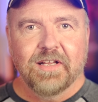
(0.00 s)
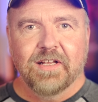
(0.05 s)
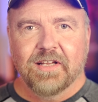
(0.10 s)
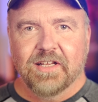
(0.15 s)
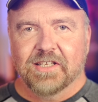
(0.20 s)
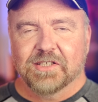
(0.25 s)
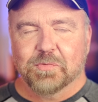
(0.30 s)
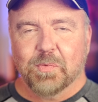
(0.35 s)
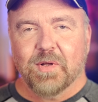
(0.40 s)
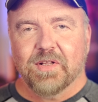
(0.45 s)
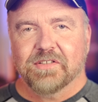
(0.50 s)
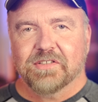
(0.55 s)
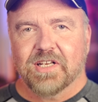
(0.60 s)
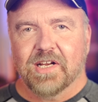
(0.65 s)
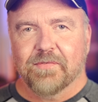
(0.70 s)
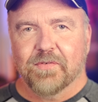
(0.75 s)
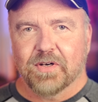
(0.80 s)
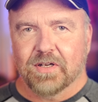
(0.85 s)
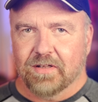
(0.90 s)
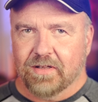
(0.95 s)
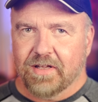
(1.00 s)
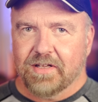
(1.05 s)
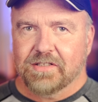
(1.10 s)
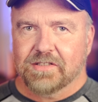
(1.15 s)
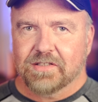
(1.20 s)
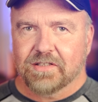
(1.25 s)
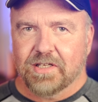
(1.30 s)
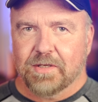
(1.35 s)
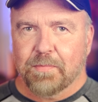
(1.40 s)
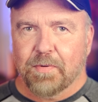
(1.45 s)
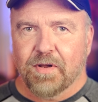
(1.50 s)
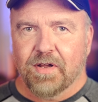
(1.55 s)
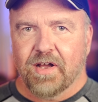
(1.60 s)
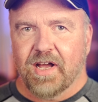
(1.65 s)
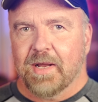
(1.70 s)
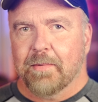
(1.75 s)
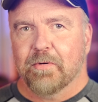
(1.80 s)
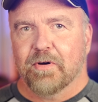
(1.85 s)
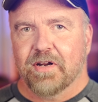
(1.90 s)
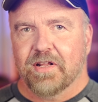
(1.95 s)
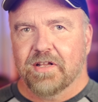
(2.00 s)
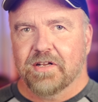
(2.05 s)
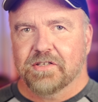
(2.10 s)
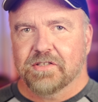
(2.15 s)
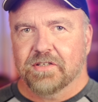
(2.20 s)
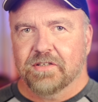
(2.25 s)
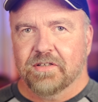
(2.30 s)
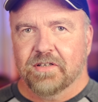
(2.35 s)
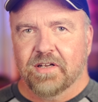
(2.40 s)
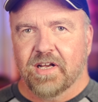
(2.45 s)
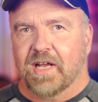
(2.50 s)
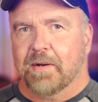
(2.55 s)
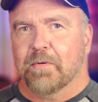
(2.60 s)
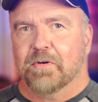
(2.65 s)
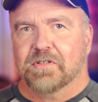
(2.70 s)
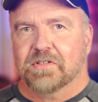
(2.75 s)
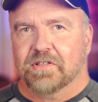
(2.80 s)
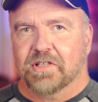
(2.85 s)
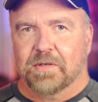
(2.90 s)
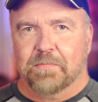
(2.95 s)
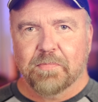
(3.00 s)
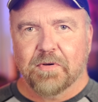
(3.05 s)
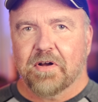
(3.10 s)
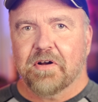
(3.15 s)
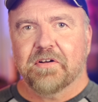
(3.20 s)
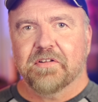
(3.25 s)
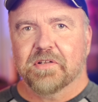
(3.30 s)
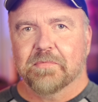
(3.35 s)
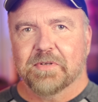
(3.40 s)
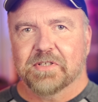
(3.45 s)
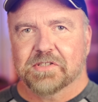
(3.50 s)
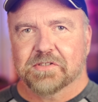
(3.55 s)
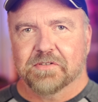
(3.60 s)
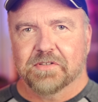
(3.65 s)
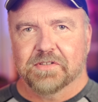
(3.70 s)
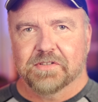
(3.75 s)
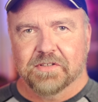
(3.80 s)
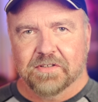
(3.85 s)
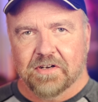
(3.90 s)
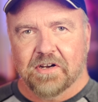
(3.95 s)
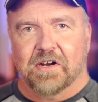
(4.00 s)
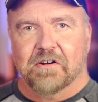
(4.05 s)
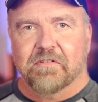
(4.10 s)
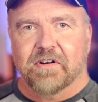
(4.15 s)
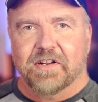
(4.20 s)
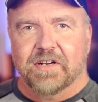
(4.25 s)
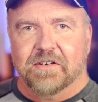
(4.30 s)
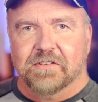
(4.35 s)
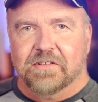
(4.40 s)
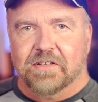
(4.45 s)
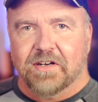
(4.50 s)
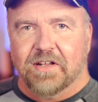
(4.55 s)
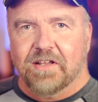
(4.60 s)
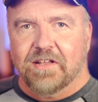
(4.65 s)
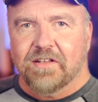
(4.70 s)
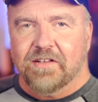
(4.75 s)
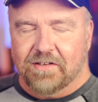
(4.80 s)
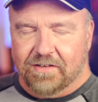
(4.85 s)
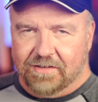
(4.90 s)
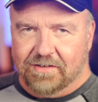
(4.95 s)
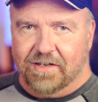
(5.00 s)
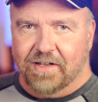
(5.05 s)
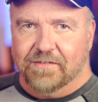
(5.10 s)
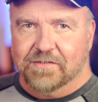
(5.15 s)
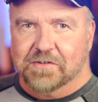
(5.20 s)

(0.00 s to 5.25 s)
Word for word: as well as covering light sleep, hibernation, hybrid sleep, all the mysteries. All right here today in Dave's